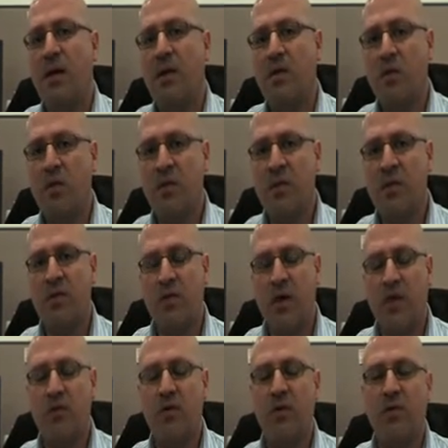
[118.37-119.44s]
normal
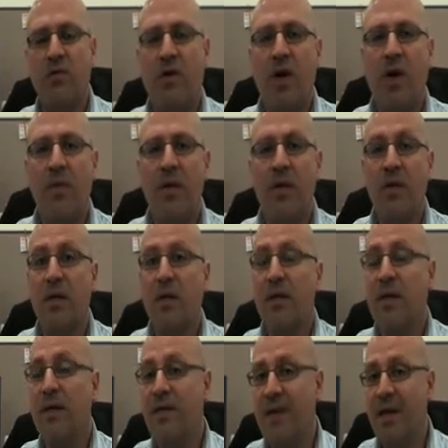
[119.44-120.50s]
structural environment
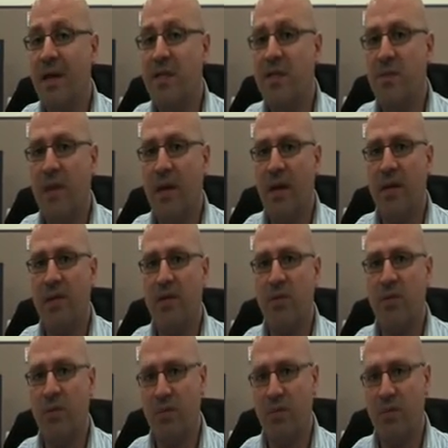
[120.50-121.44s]
in the energy markets, and we